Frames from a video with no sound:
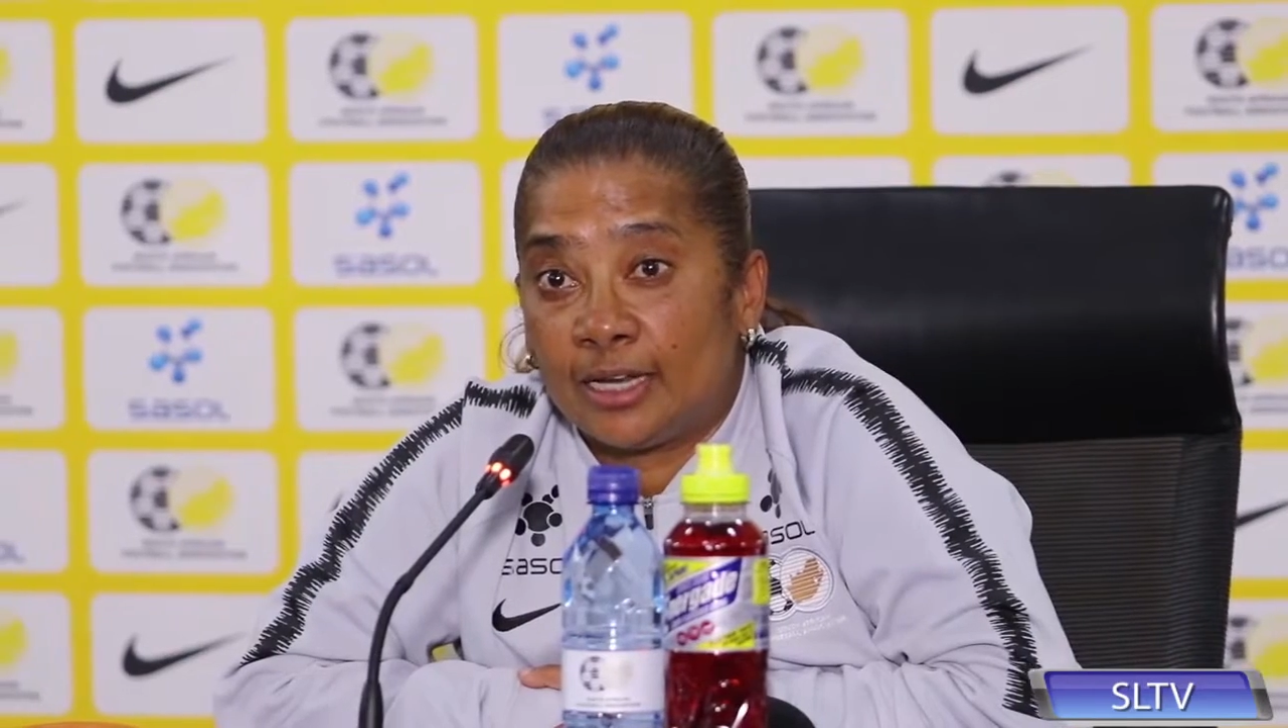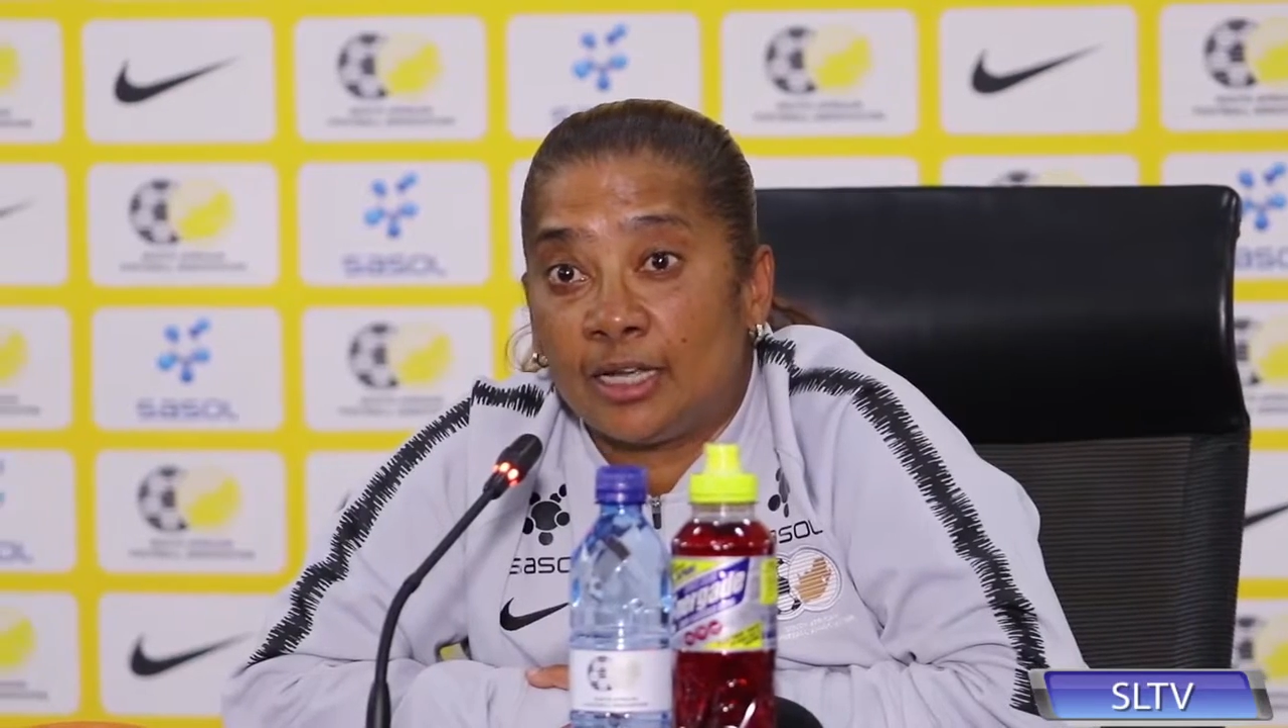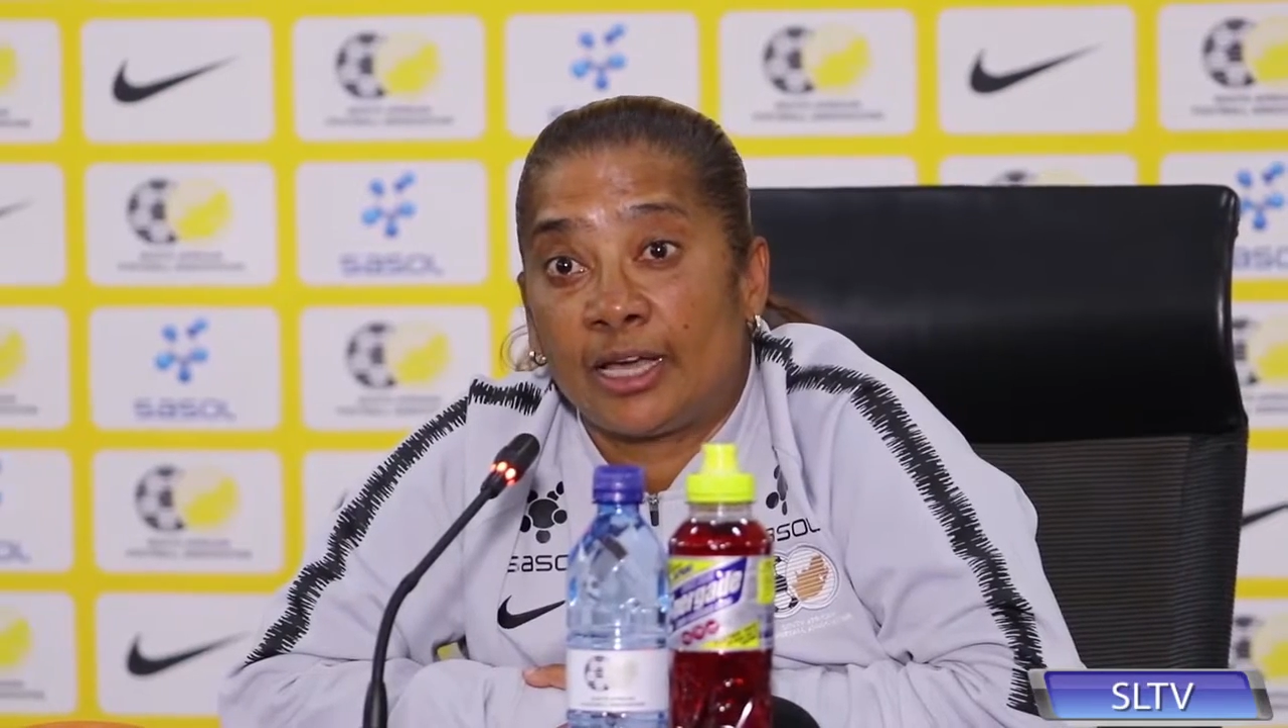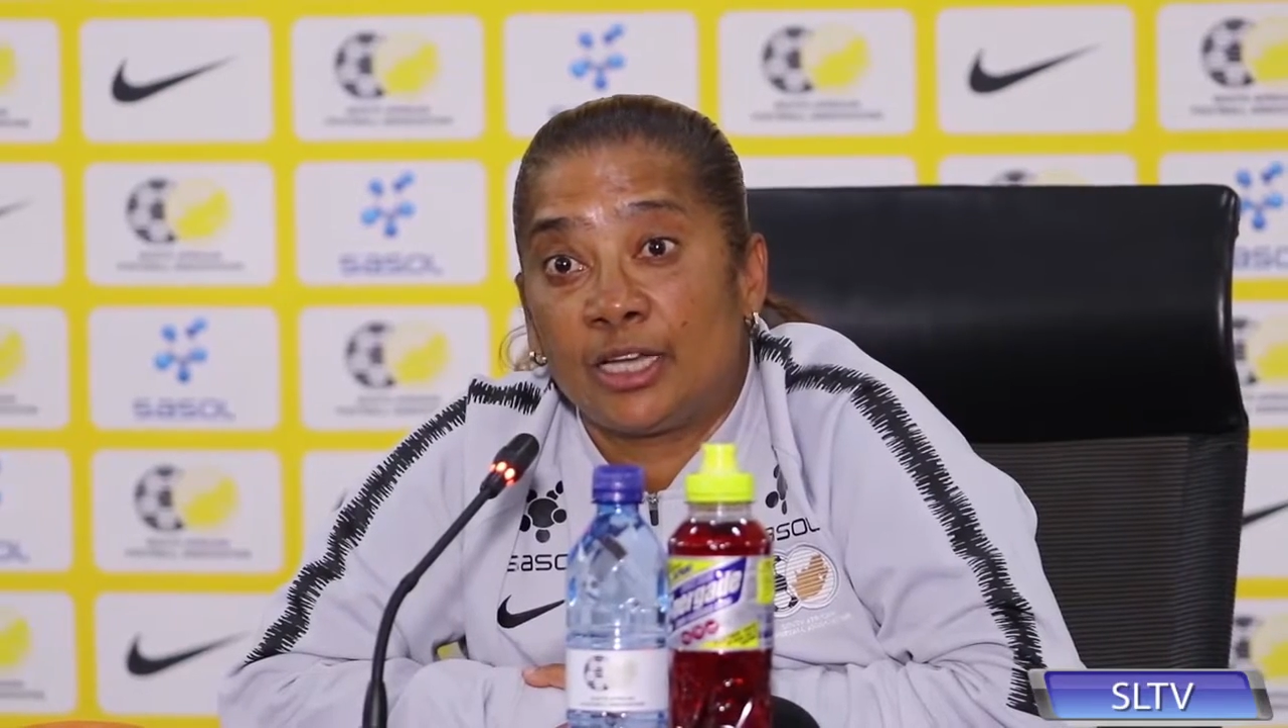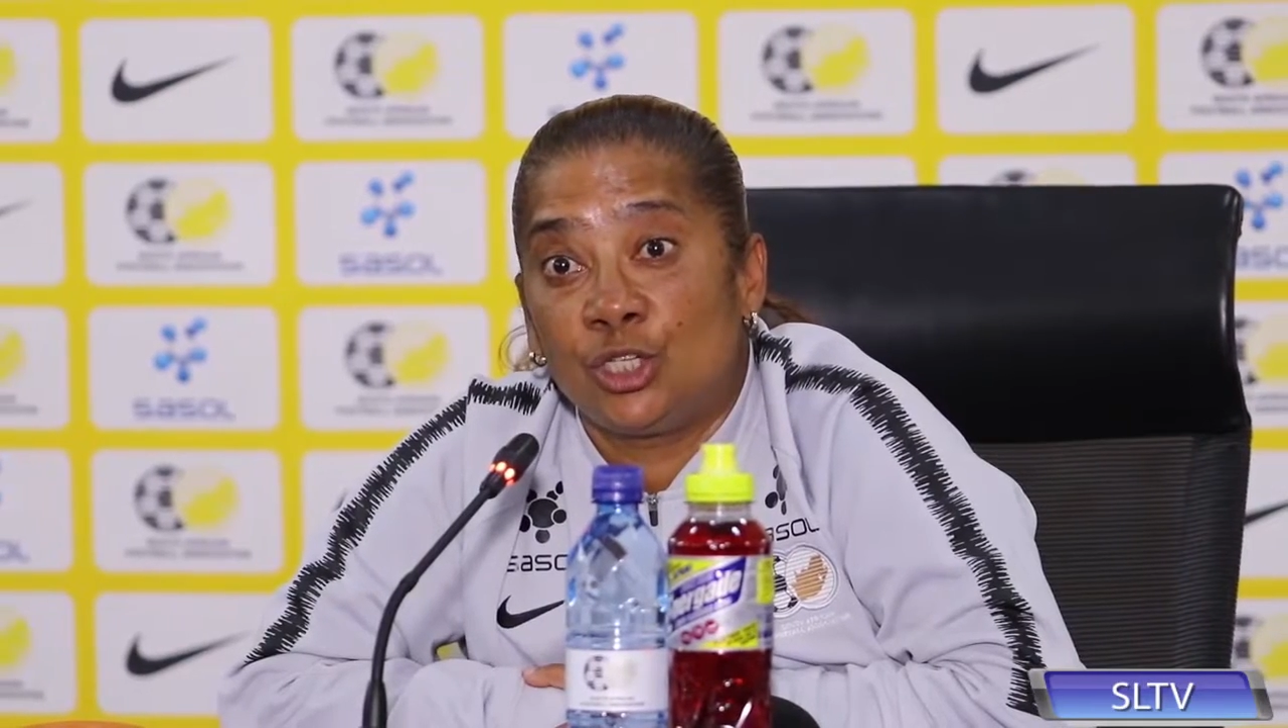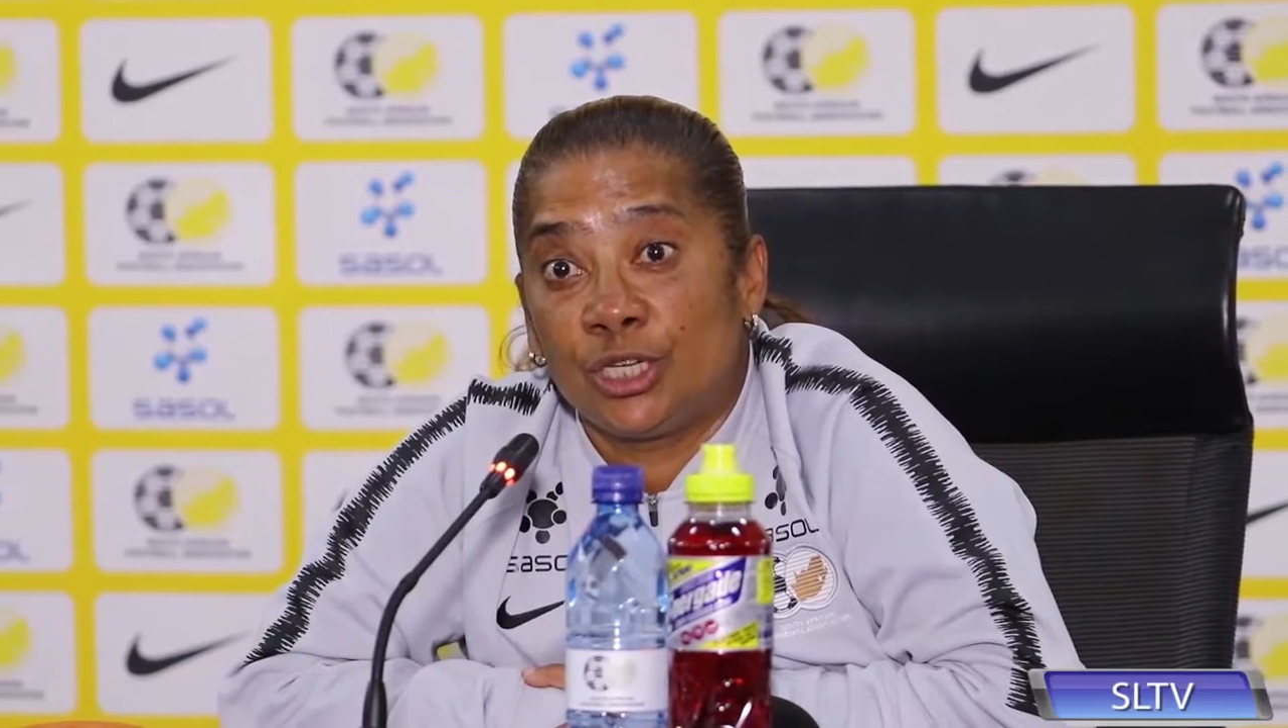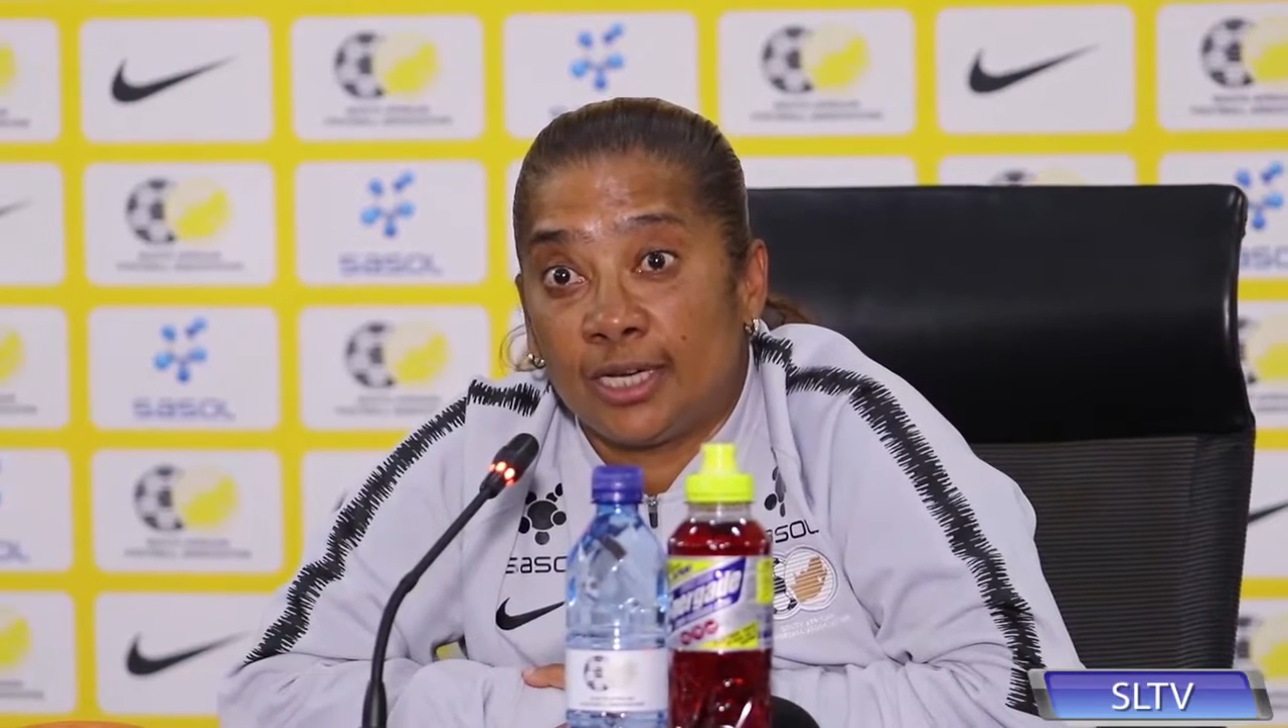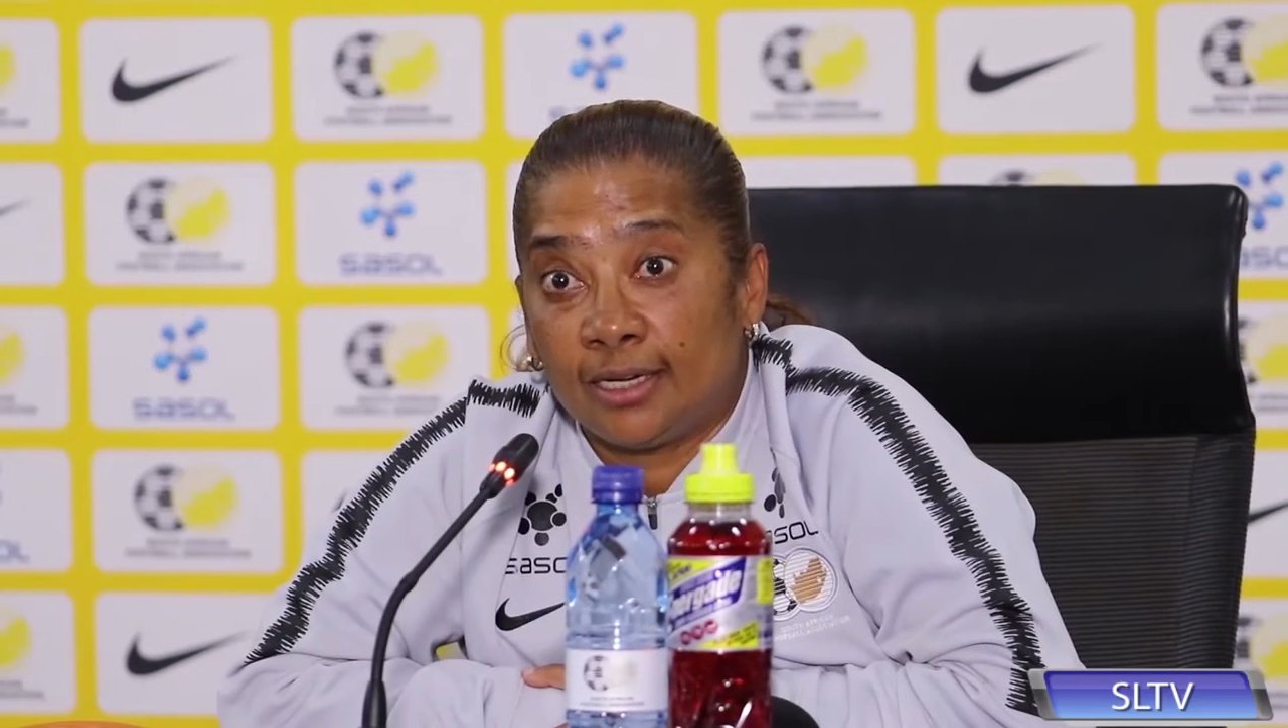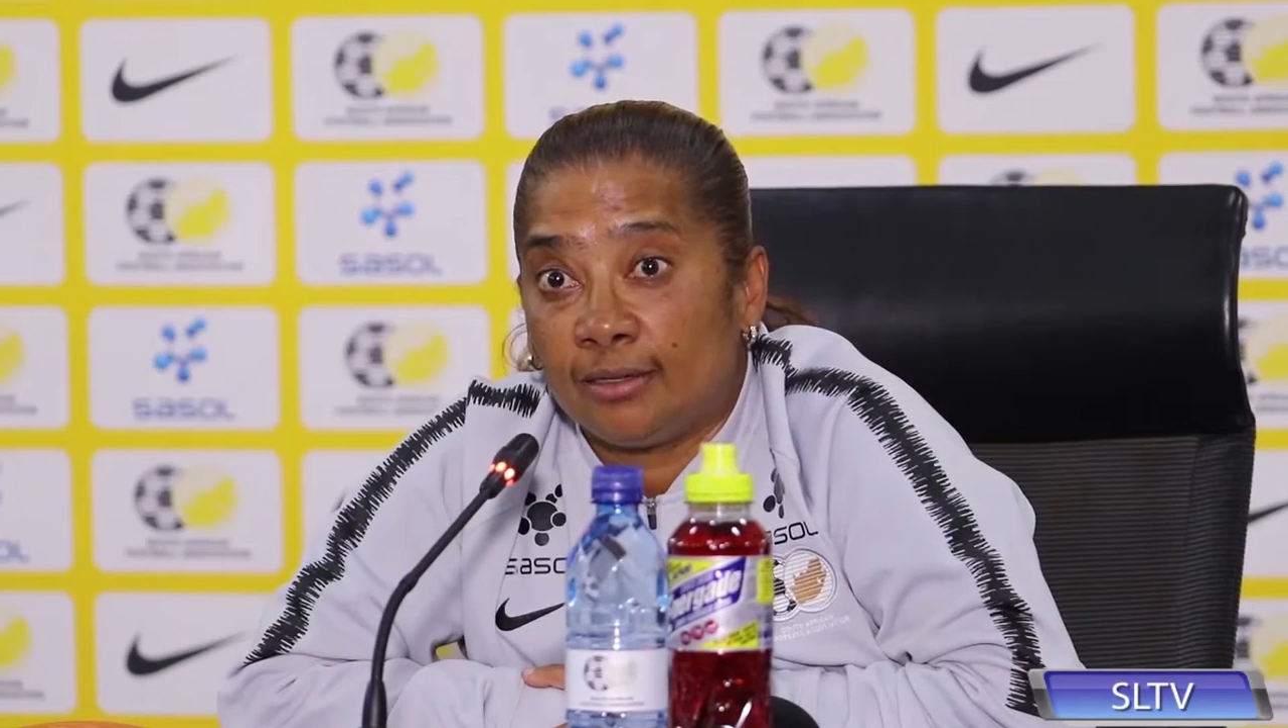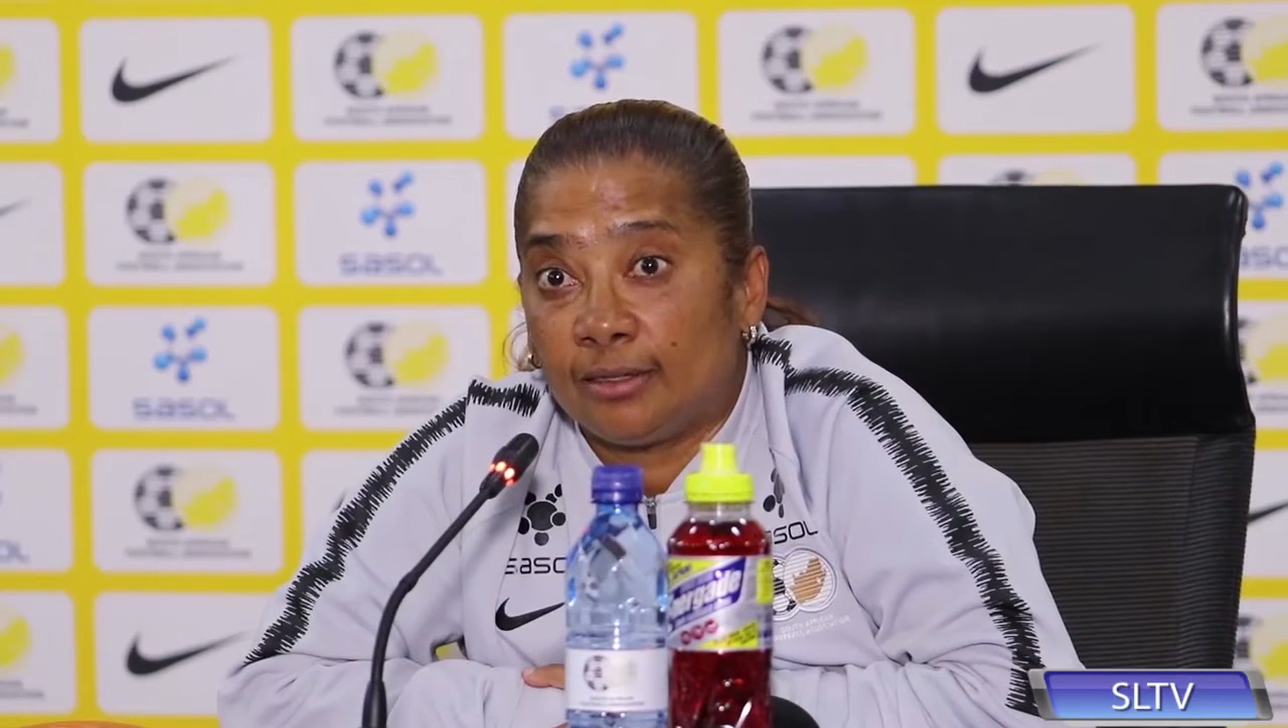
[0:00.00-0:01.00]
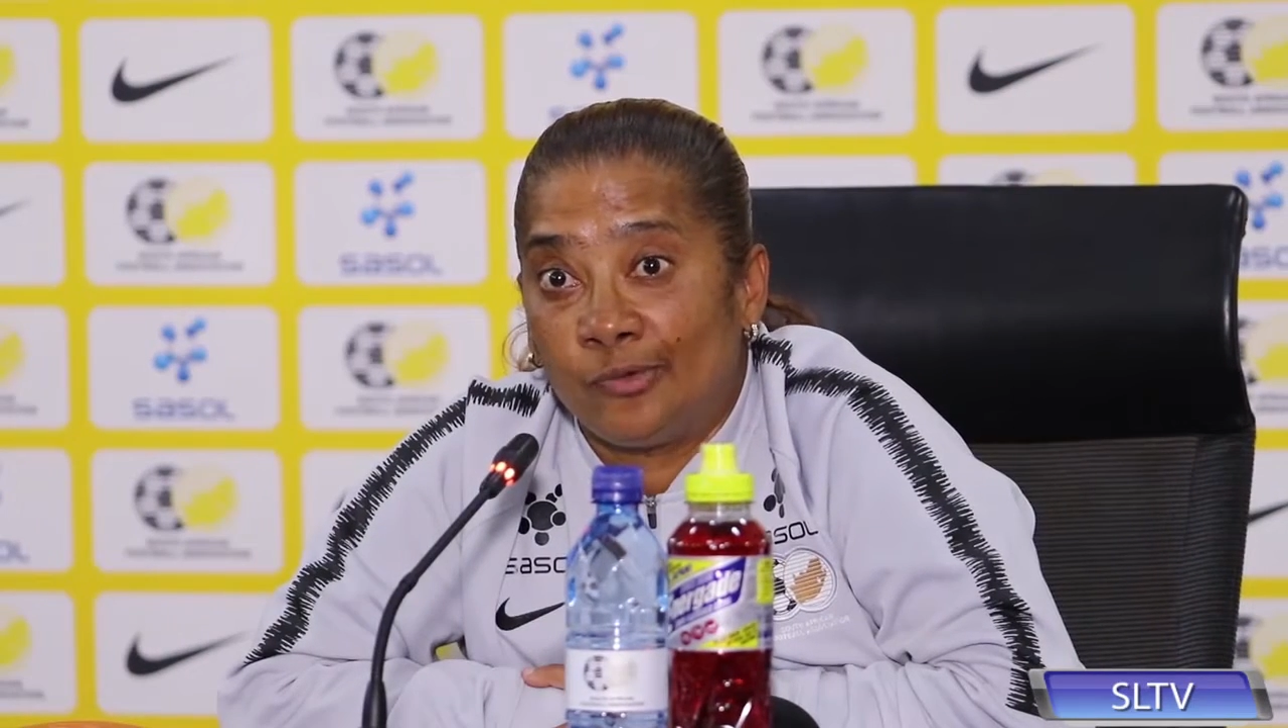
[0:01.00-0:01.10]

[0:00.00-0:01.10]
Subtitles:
encouraging her,